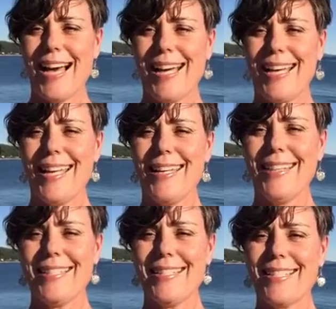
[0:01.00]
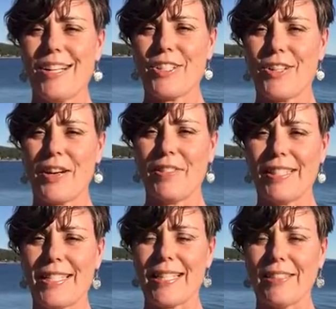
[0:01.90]
Hi, this is Dr.
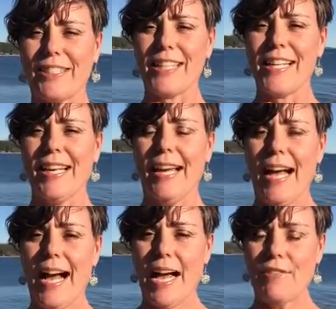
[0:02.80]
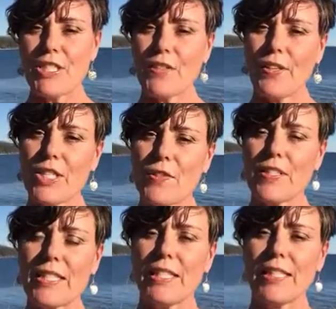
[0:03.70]
Evelyn Zellerer. I've just finished
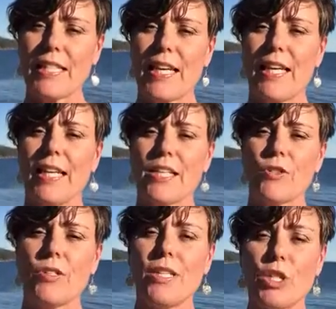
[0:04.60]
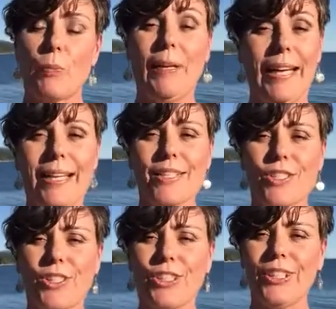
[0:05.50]
facilitating a strategic planning
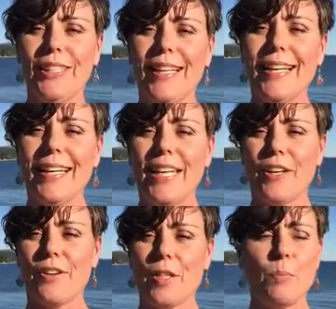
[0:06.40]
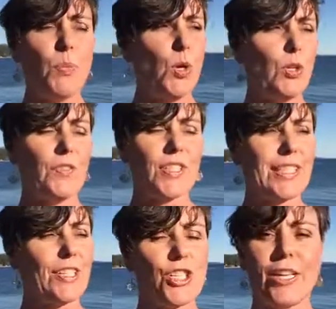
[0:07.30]
circle here on the beautiful
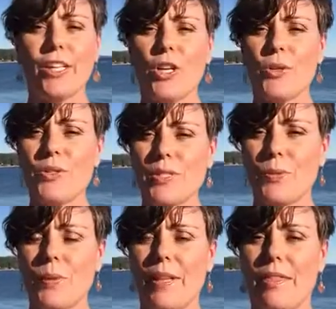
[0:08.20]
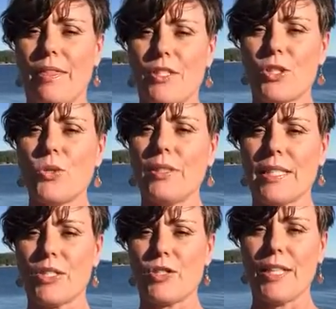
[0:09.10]
Sunshine Coast with the school
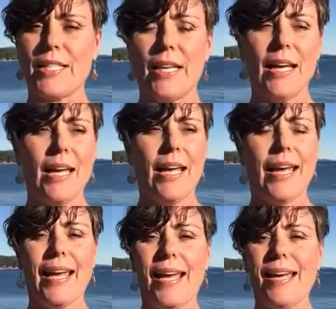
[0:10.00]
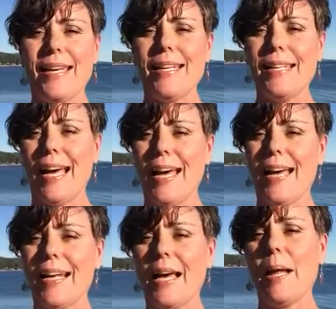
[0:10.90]
district and
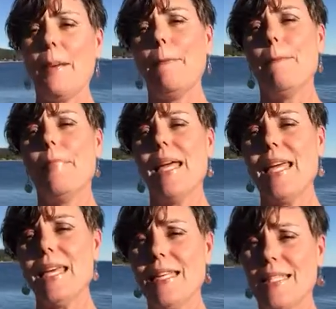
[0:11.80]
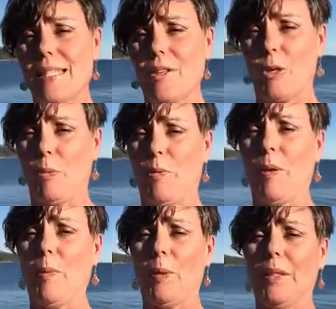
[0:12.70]
had an amazing group of
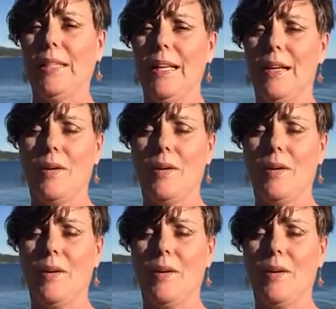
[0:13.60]
people,